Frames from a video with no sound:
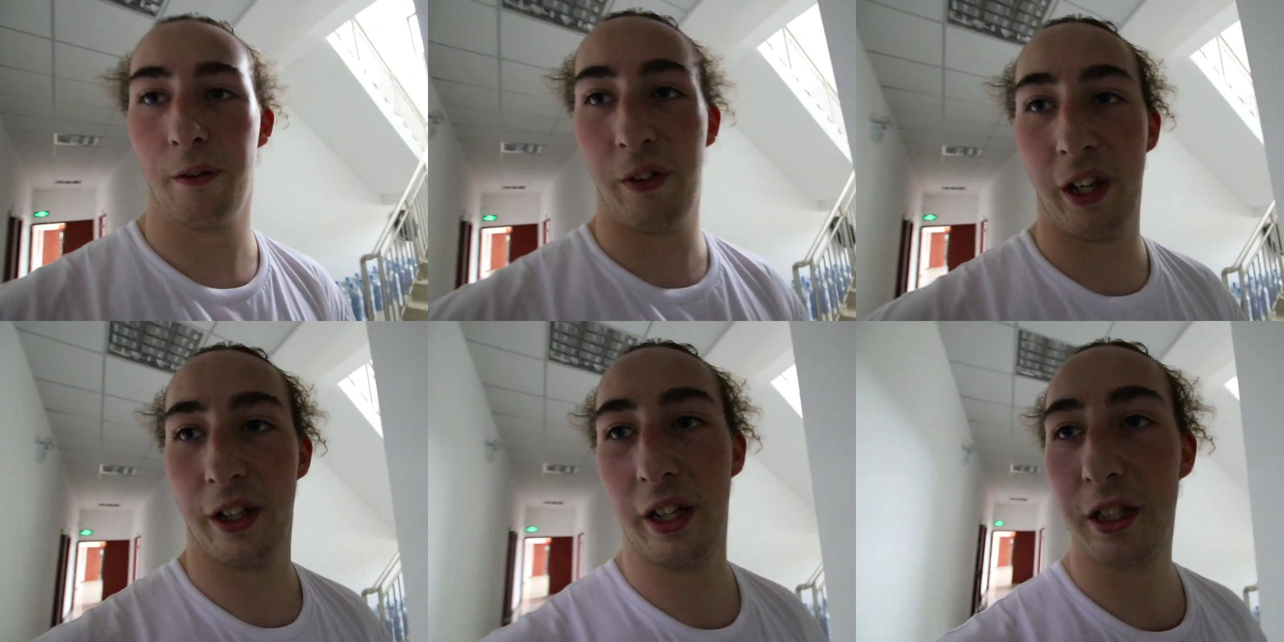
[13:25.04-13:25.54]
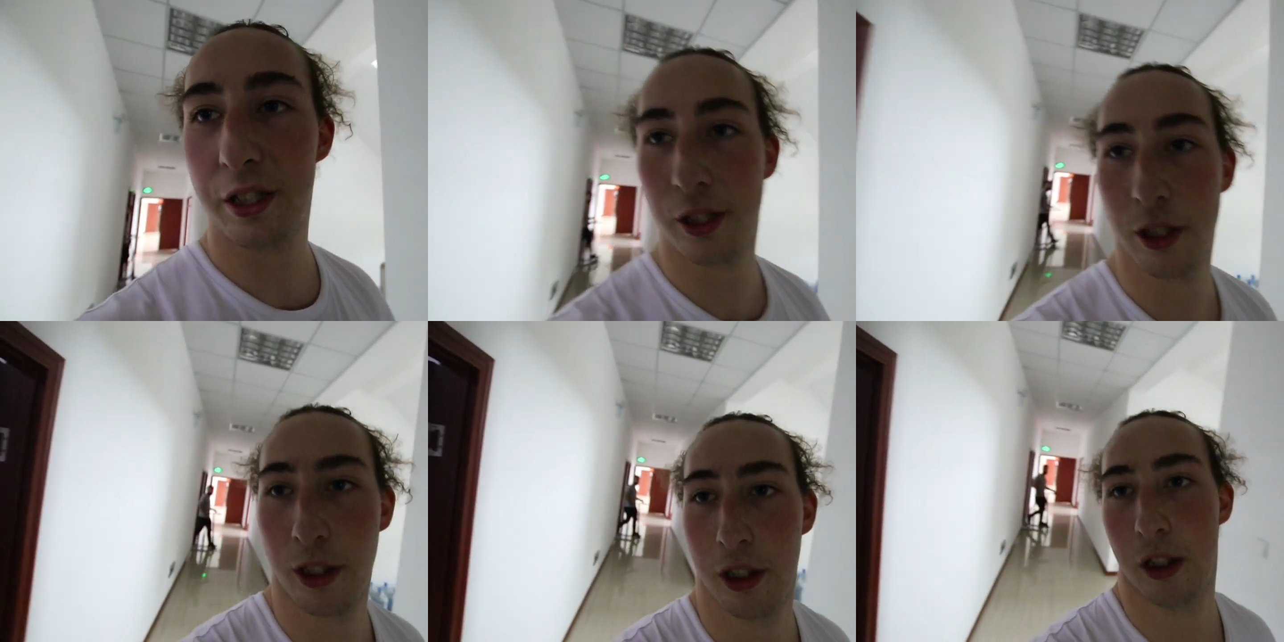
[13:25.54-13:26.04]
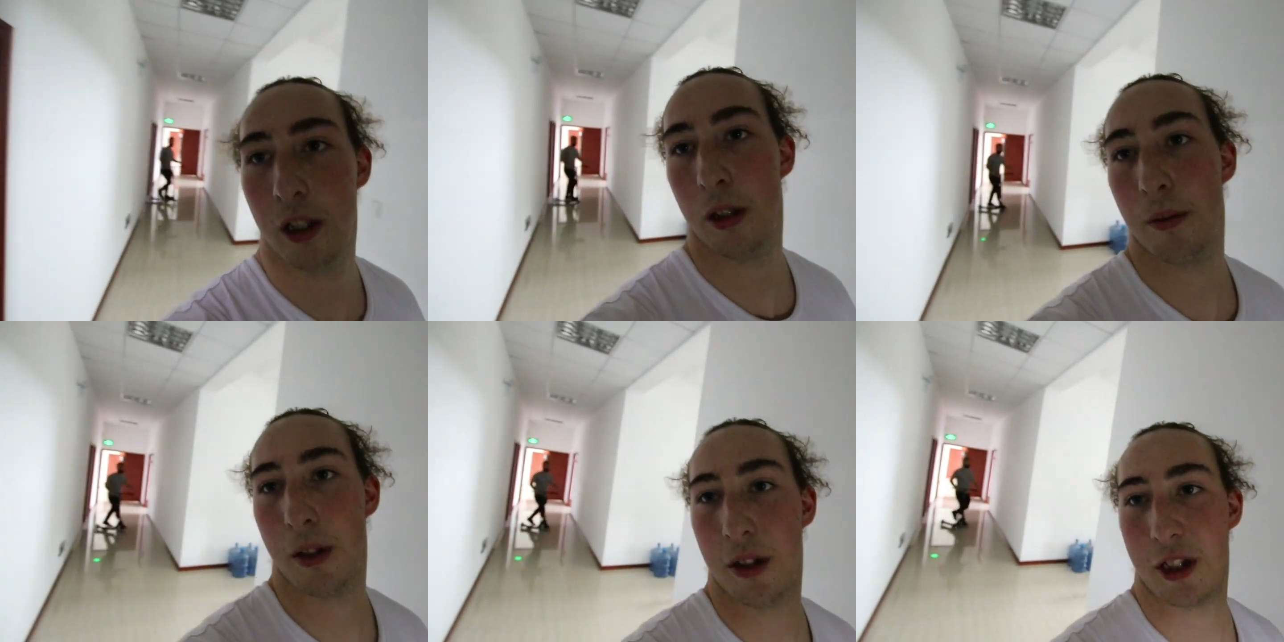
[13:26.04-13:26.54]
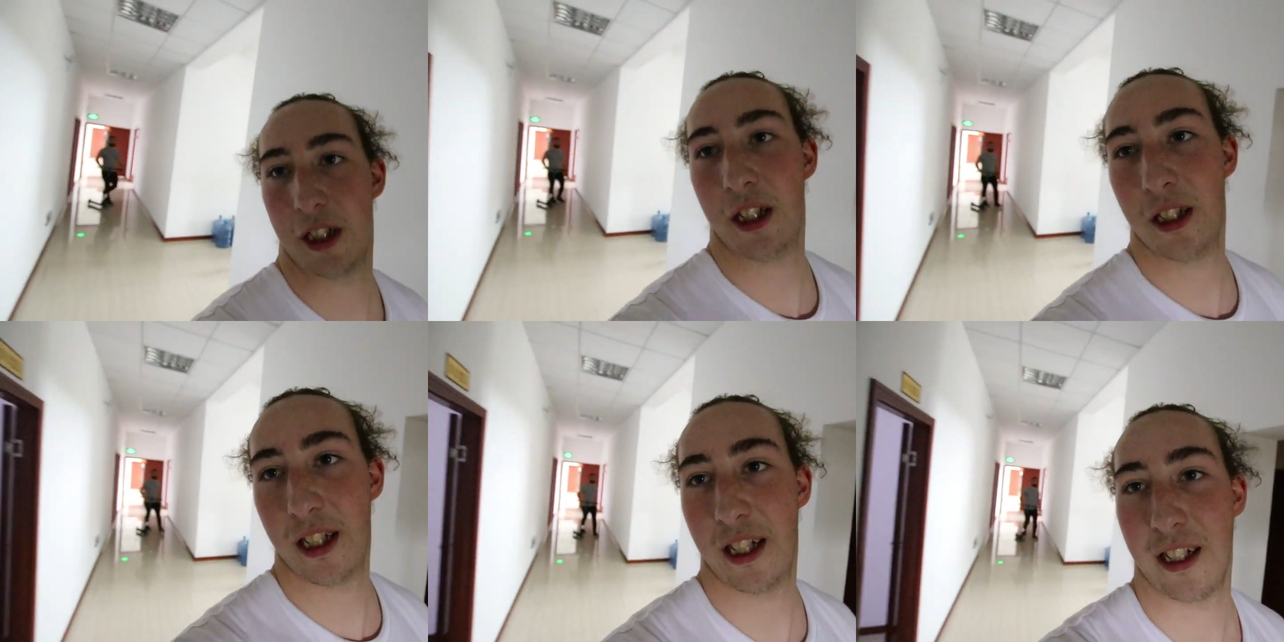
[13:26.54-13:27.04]
with Felix. Where is he?
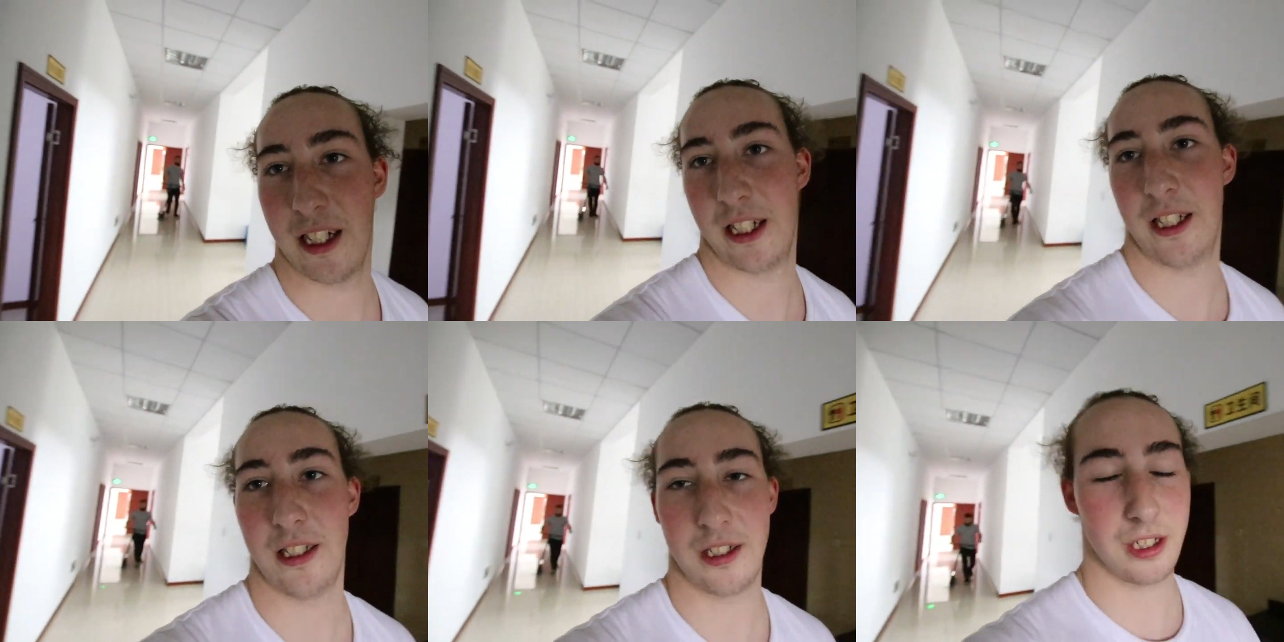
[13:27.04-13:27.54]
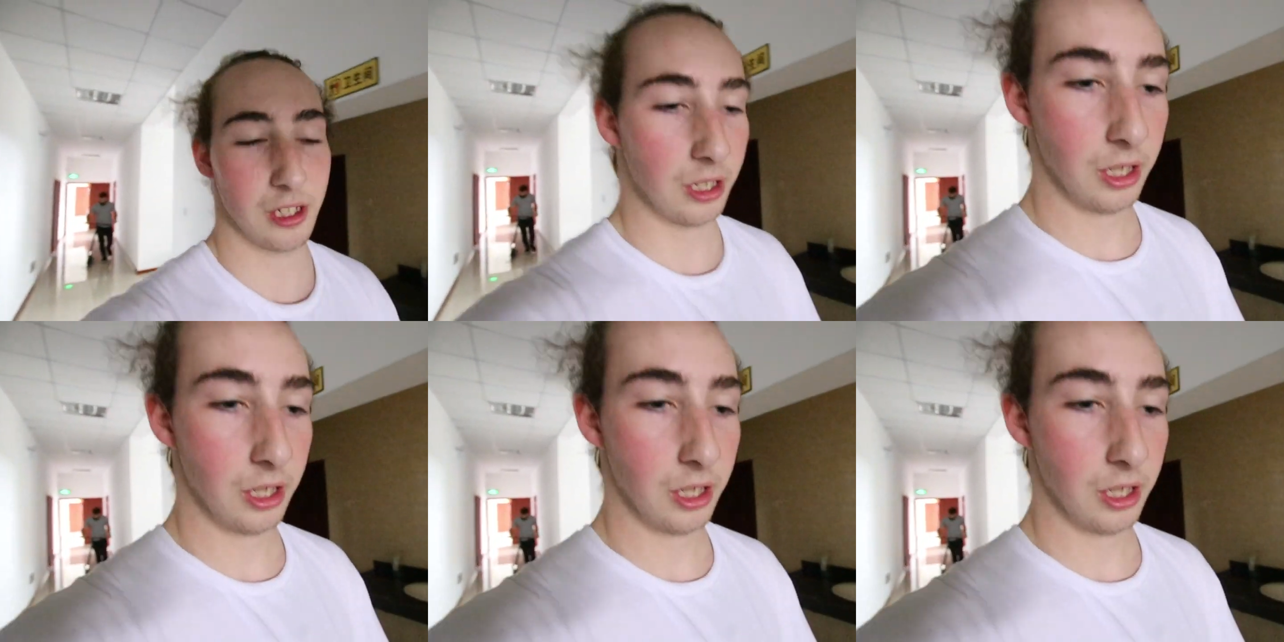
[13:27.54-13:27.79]
There he is.